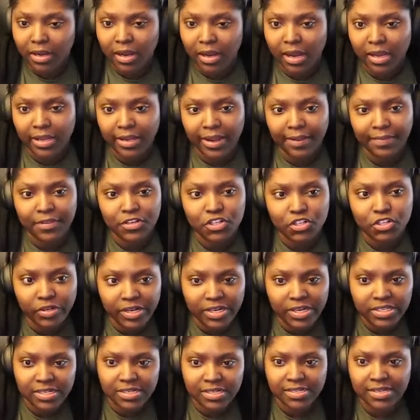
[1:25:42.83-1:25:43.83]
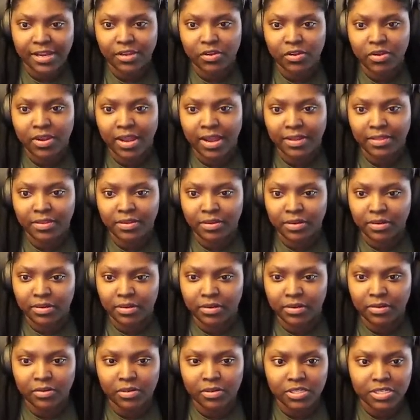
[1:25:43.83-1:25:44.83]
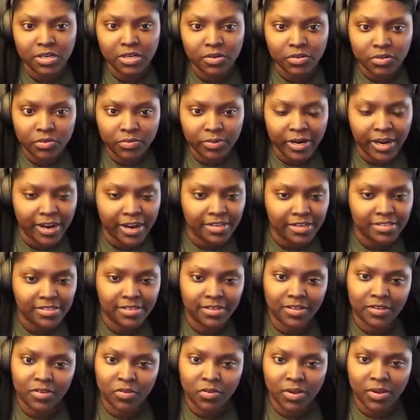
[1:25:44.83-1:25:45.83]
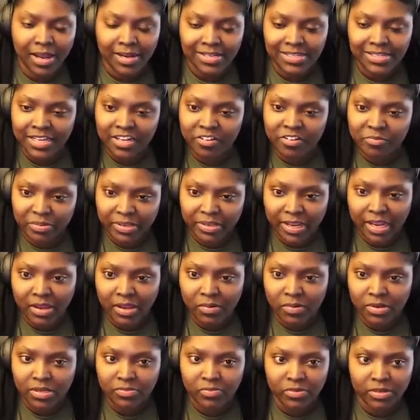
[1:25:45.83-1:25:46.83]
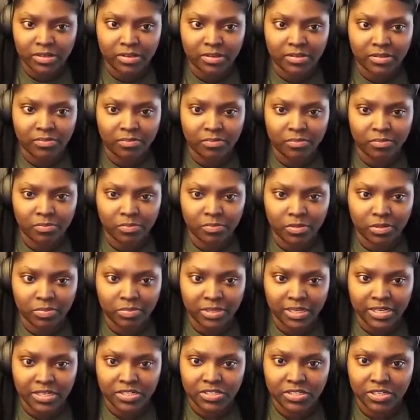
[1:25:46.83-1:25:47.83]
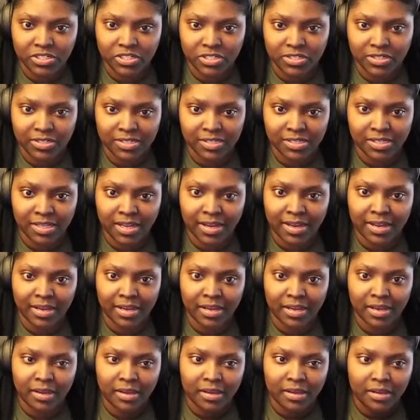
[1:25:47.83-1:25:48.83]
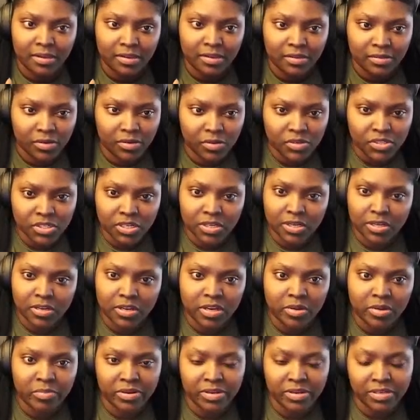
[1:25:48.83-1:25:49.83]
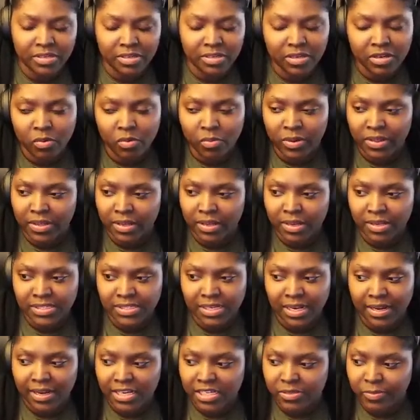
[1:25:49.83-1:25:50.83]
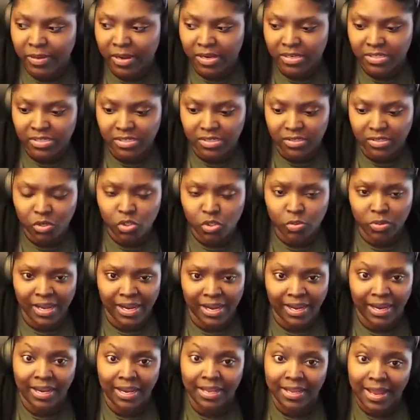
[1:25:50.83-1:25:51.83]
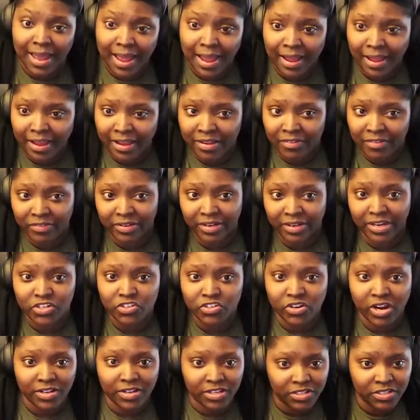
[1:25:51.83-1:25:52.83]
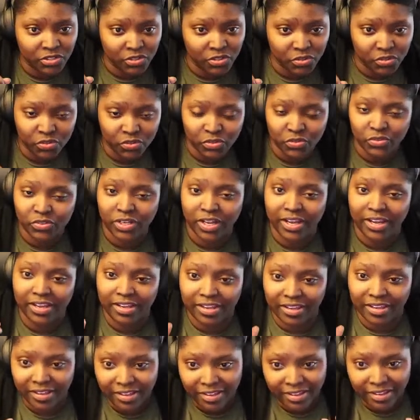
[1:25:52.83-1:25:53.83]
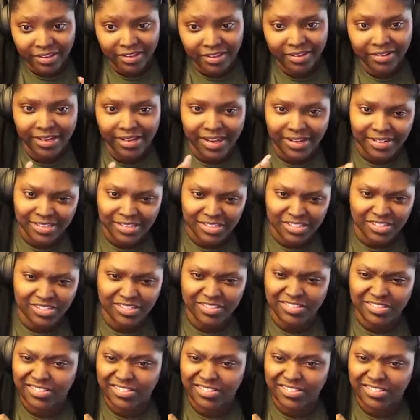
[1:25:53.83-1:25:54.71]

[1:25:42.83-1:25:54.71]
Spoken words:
I look at the trends. And it's like you got your Nintendo Directs, and then you got State of Play with PlayStation. It's like those are good, but you know, with the Inside Xboxes, those were like in live, and they tried to do like they had these